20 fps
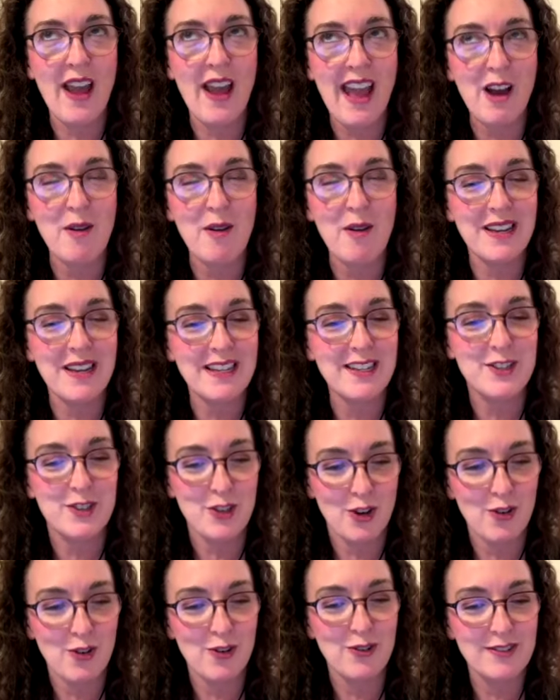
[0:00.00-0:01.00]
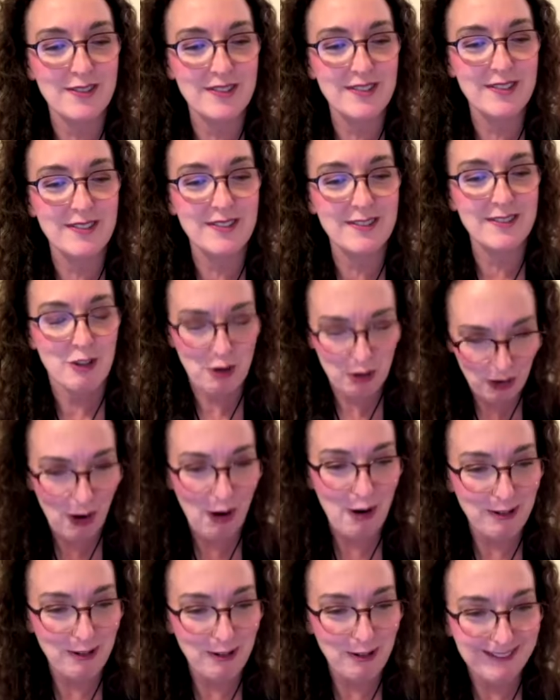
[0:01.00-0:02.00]
how many songs you
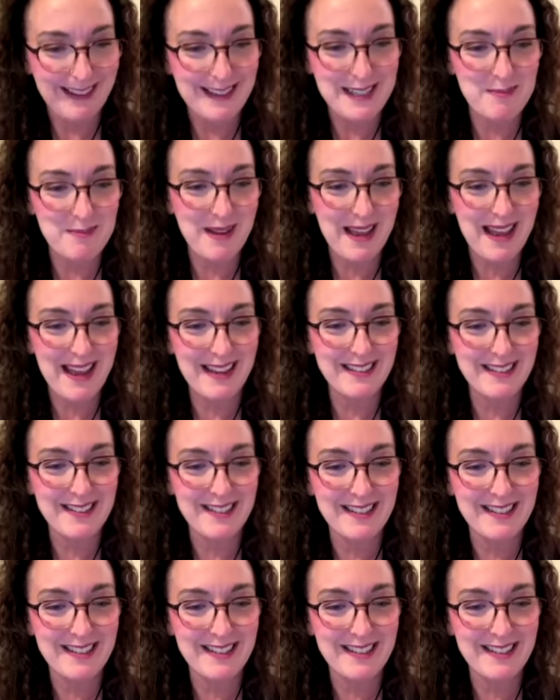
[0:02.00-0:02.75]
know as a band?